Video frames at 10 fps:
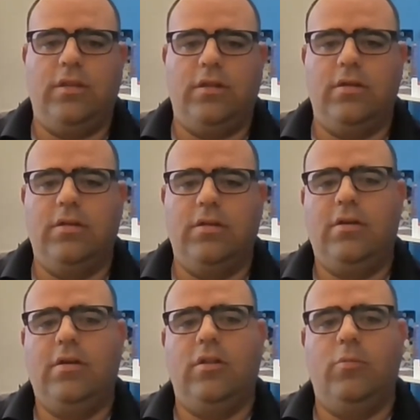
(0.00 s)

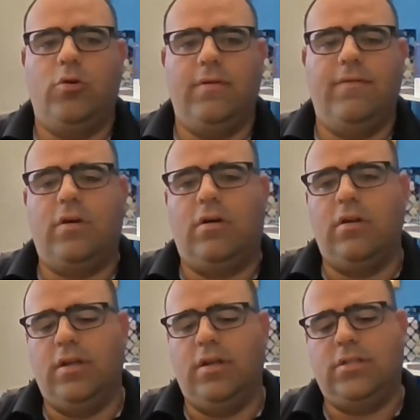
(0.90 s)
the more difficult
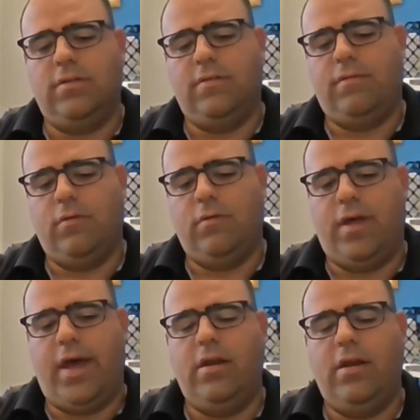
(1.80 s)
it is for
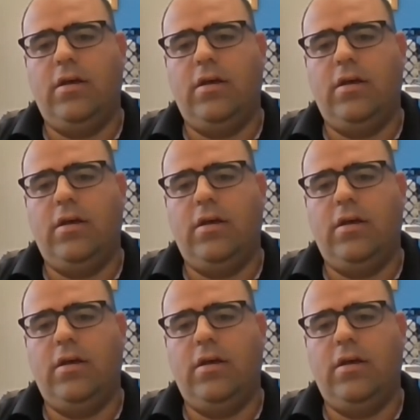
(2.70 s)
that.